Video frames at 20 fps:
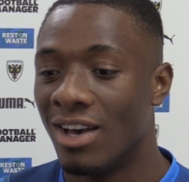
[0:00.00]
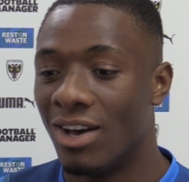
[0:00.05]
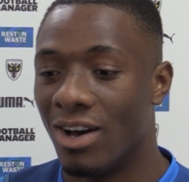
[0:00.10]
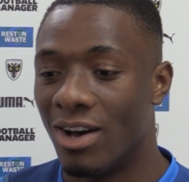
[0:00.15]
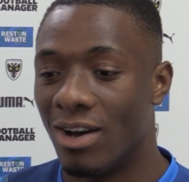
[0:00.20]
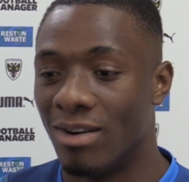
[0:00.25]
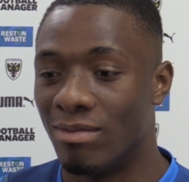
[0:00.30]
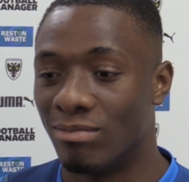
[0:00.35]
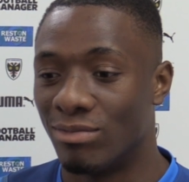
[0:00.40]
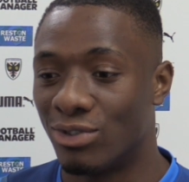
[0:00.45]

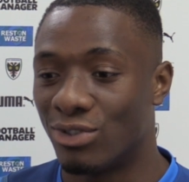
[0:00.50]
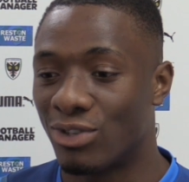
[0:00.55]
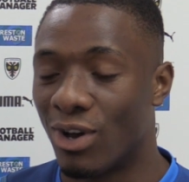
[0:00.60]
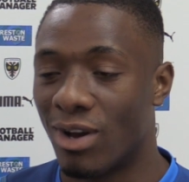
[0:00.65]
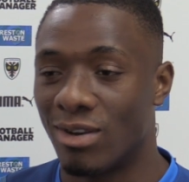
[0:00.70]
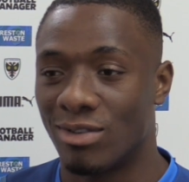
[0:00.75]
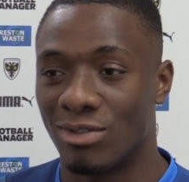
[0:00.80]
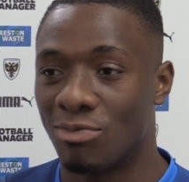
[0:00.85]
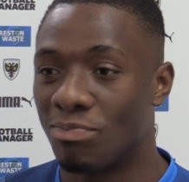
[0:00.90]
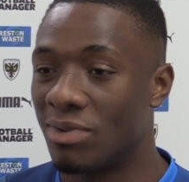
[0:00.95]
Um,
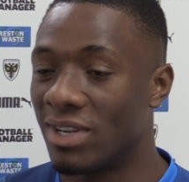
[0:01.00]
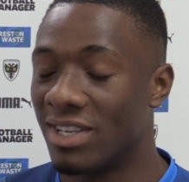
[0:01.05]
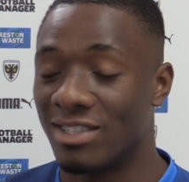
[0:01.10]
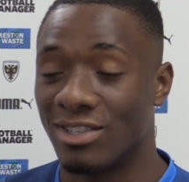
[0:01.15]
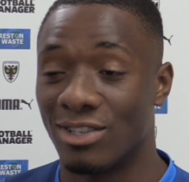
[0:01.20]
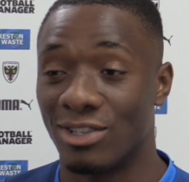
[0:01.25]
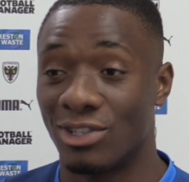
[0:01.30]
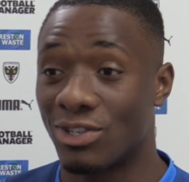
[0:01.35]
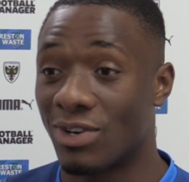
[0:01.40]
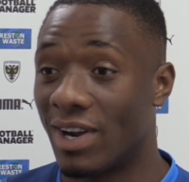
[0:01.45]
so I'm just
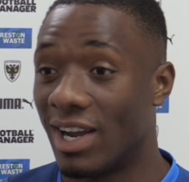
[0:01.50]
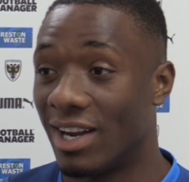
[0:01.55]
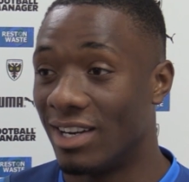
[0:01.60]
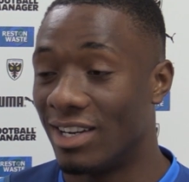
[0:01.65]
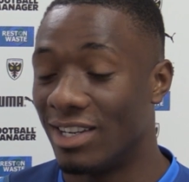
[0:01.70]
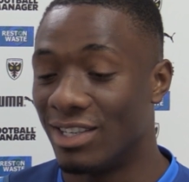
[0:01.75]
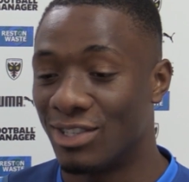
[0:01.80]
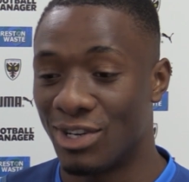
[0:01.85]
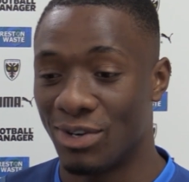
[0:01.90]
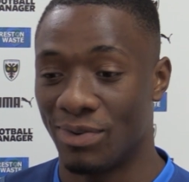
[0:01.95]
pleased to train
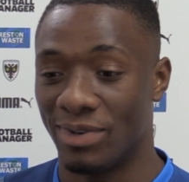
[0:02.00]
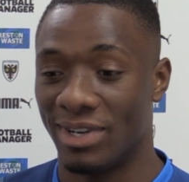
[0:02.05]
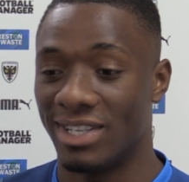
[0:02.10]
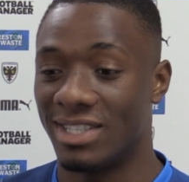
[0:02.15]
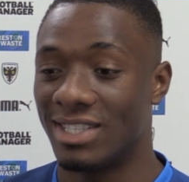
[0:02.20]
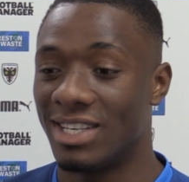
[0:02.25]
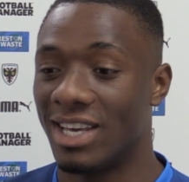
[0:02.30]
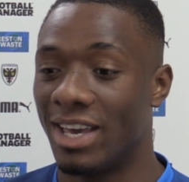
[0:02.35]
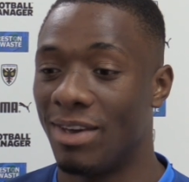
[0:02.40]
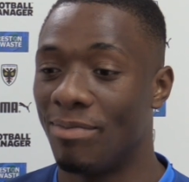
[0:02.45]
literally with
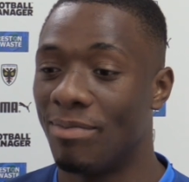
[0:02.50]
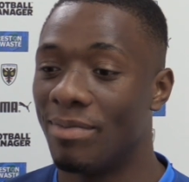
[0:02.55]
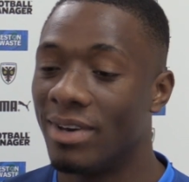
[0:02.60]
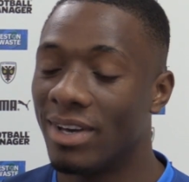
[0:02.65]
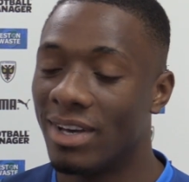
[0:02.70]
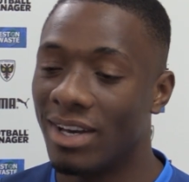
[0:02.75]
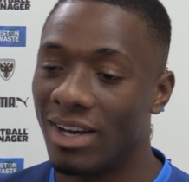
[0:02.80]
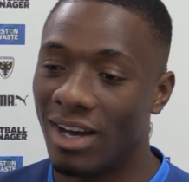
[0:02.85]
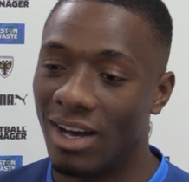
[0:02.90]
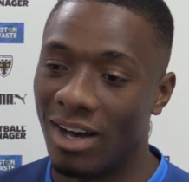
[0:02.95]
the team.
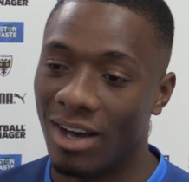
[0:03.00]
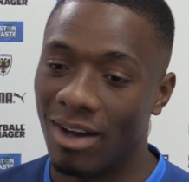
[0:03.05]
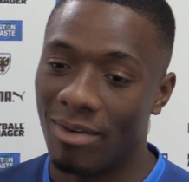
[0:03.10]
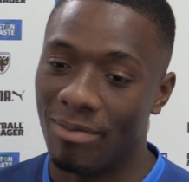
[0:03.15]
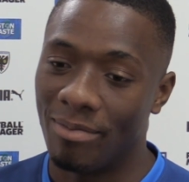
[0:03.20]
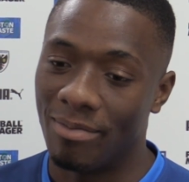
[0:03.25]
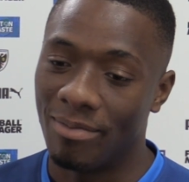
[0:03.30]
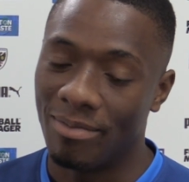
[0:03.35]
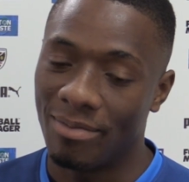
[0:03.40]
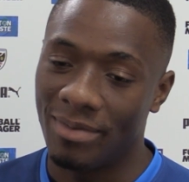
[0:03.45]

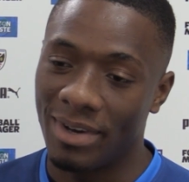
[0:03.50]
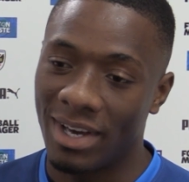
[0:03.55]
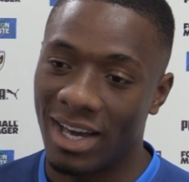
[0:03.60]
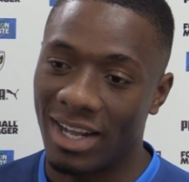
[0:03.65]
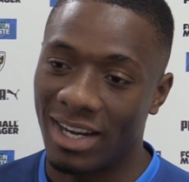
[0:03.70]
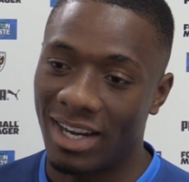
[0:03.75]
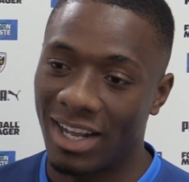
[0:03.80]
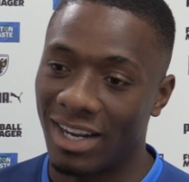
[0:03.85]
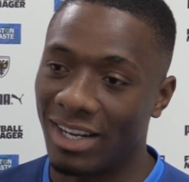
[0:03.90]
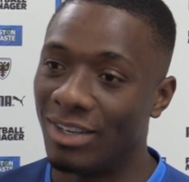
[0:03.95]
Um,
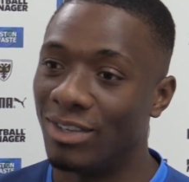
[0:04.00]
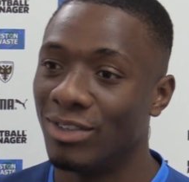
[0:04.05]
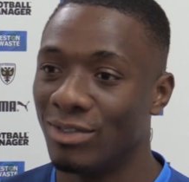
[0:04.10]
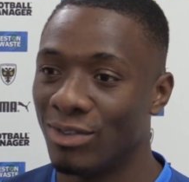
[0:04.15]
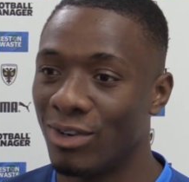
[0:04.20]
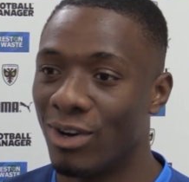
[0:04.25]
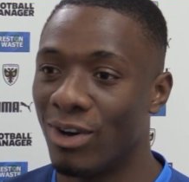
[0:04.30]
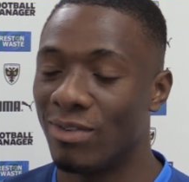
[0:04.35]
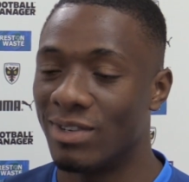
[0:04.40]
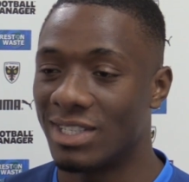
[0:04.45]
and then
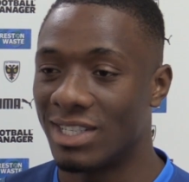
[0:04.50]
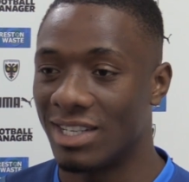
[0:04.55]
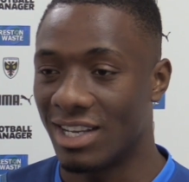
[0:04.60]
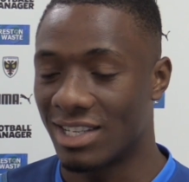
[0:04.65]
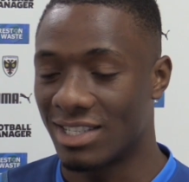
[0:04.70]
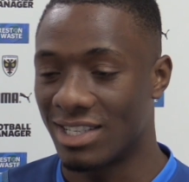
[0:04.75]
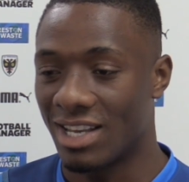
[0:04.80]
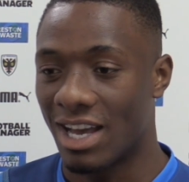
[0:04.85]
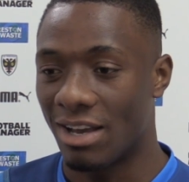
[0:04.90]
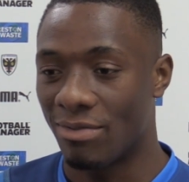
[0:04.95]
obviously
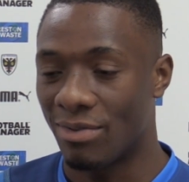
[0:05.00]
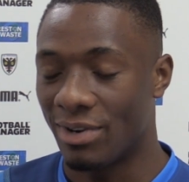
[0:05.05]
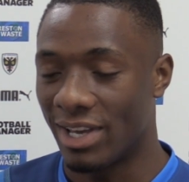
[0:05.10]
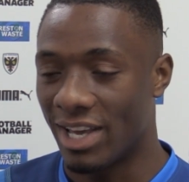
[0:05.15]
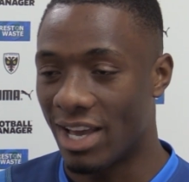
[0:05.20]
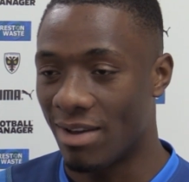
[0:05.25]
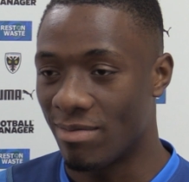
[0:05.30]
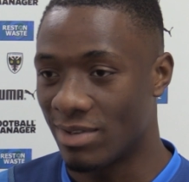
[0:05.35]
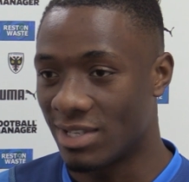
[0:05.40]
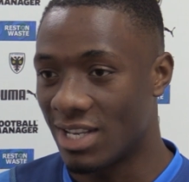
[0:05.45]
excited for the
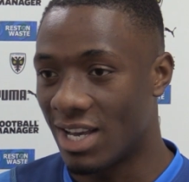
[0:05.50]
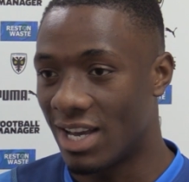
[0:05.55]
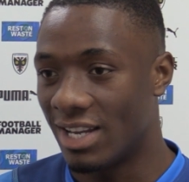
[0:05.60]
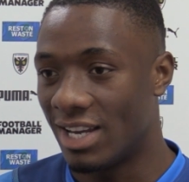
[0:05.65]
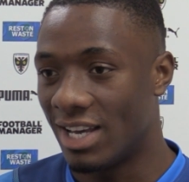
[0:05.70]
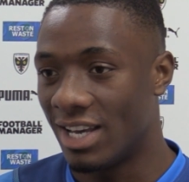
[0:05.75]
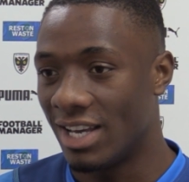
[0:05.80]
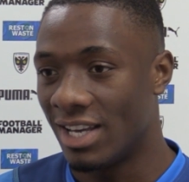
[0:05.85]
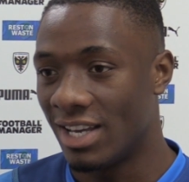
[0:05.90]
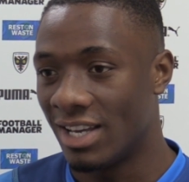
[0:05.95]
game on
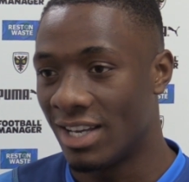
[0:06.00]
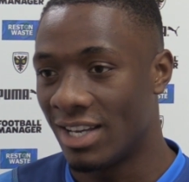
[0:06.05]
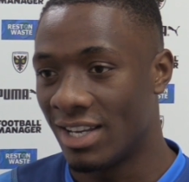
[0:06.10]
Saturday.